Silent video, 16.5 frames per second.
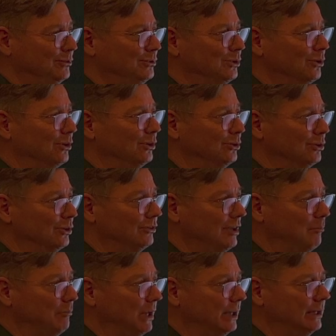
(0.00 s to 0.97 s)
your, your
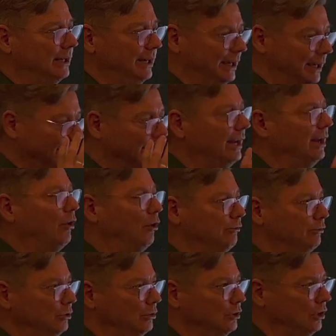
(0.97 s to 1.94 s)
template and
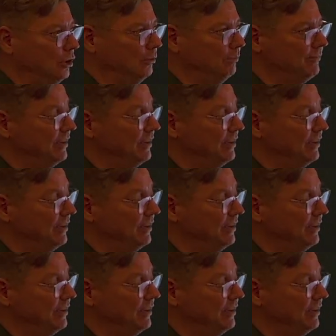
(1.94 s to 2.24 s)
off you go.